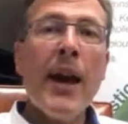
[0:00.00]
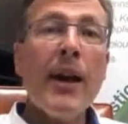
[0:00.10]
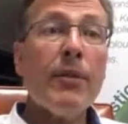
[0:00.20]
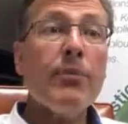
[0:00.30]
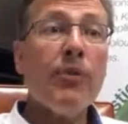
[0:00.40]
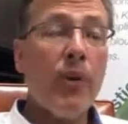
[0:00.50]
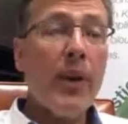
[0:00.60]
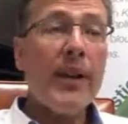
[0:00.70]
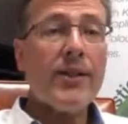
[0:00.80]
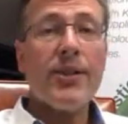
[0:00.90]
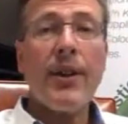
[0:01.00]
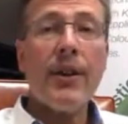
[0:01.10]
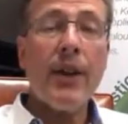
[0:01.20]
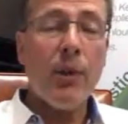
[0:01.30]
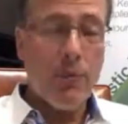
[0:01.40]
Uh, before I get
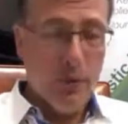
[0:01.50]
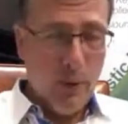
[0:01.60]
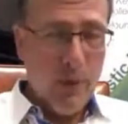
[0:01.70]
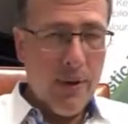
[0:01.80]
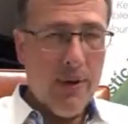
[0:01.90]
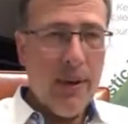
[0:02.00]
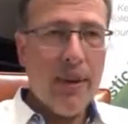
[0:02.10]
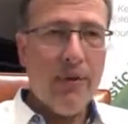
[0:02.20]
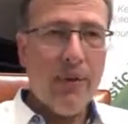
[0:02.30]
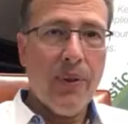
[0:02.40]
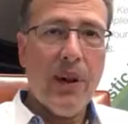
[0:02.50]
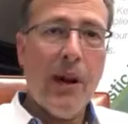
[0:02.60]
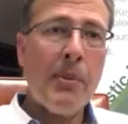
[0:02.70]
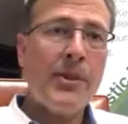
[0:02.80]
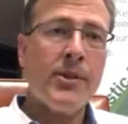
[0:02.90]
started, I really want to thank you for the
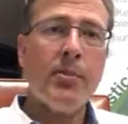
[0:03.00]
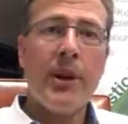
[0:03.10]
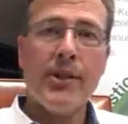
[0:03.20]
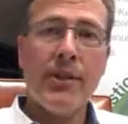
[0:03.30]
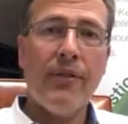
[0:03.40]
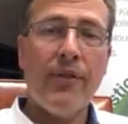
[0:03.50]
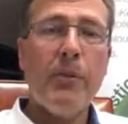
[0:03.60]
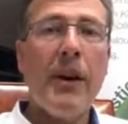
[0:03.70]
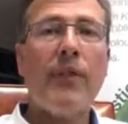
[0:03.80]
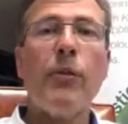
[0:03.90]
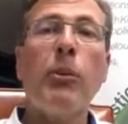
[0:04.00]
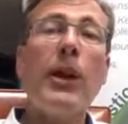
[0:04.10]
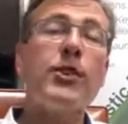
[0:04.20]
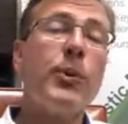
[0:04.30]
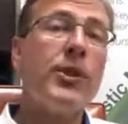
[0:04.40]
comments and positive feedback from
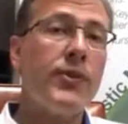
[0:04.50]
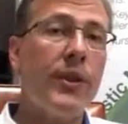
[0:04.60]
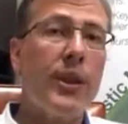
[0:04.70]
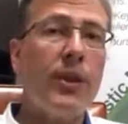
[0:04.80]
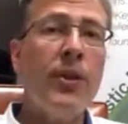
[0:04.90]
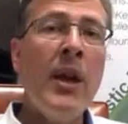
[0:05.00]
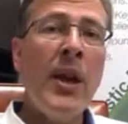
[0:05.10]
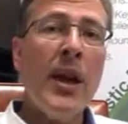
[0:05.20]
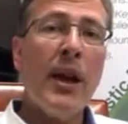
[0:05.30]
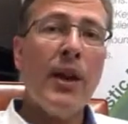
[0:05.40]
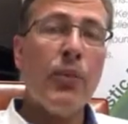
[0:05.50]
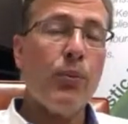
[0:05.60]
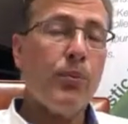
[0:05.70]
last week's video uh,